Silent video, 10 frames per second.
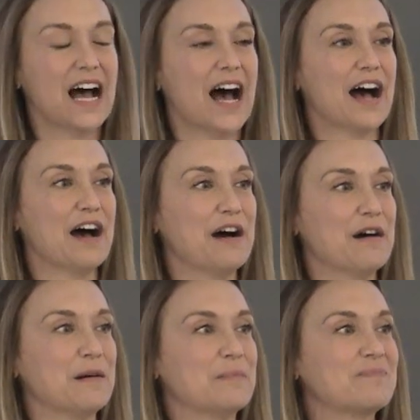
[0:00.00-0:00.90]

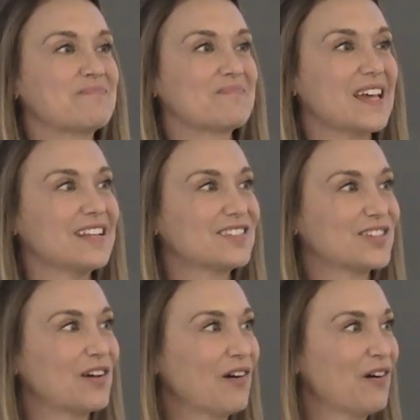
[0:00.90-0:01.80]
I
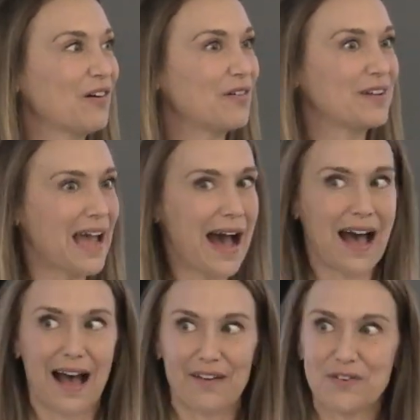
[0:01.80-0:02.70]

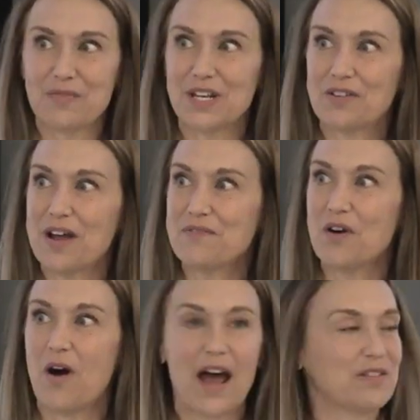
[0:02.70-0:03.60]
feel really
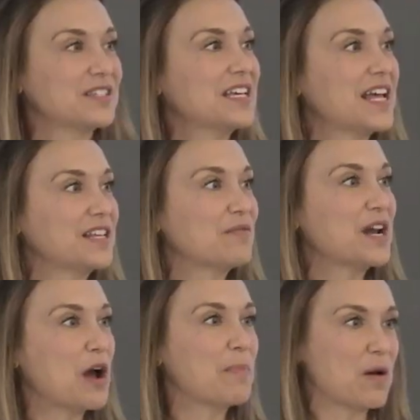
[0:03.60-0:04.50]
grateful. I don't see Aileen
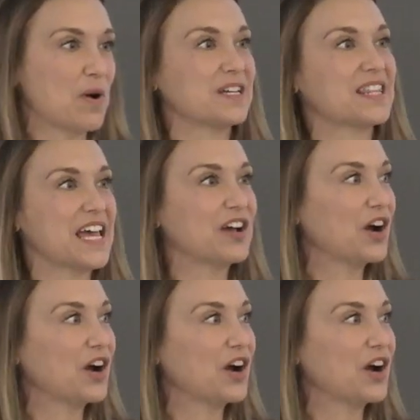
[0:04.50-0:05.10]
right now, but I wanted to thank